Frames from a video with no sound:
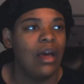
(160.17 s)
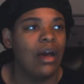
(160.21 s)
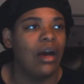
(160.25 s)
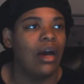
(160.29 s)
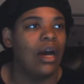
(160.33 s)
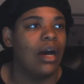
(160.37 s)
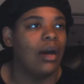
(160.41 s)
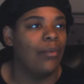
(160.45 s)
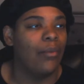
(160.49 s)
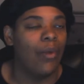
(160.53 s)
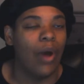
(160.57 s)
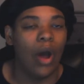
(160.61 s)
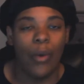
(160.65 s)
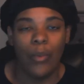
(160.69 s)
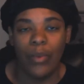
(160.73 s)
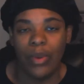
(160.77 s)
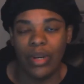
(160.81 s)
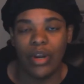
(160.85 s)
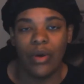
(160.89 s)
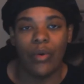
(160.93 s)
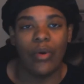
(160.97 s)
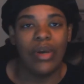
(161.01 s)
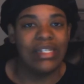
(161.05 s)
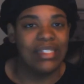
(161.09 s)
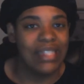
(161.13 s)
All we
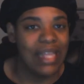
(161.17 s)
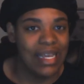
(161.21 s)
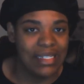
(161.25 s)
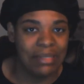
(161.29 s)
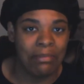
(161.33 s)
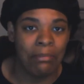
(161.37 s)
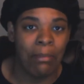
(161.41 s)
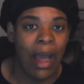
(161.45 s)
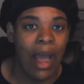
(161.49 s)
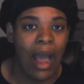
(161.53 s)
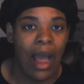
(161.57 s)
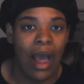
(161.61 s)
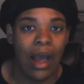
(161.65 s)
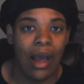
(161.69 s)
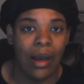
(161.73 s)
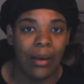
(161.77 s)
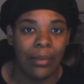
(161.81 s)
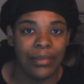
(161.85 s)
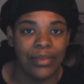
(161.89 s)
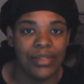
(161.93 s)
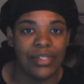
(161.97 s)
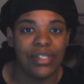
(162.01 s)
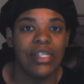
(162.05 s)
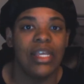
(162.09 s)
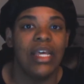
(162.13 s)
know is that's
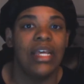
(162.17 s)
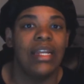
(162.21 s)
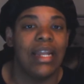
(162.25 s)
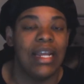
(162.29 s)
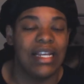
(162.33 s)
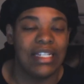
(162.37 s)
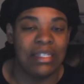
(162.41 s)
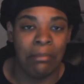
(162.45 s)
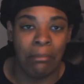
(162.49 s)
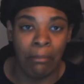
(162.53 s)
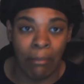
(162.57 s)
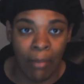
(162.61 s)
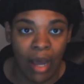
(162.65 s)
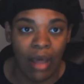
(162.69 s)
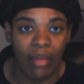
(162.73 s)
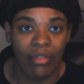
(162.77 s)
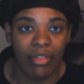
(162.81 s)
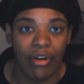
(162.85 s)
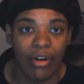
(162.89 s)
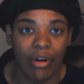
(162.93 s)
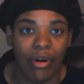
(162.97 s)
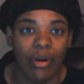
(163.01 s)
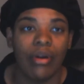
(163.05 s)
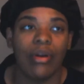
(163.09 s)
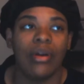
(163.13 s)
moms. That's
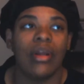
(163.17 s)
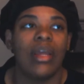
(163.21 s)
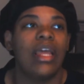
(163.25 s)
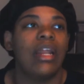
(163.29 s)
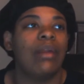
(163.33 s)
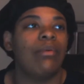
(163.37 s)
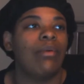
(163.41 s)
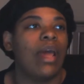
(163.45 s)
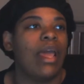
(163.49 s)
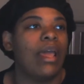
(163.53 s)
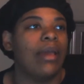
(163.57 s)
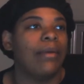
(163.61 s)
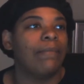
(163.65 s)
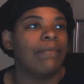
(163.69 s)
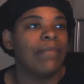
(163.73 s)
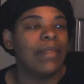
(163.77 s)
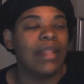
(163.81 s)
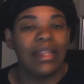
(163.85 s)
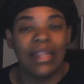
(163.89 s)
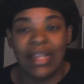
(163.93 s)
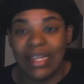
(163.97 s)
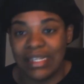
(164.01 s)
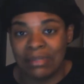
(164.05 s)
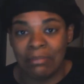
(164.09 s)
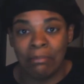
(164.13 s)
mother. Anyway,
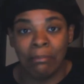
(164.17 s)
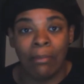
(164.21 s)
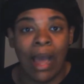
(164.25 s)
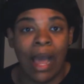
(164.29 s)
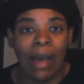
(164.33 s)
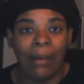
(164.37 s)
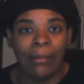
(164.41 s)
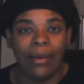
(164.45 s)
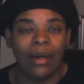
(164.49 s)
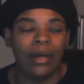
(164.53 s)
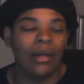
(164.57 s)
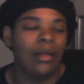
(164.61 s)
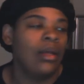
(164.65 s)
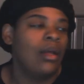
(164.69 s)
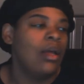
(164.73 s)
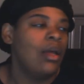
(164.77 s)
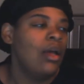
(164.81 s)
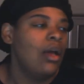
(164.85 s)
that's mama.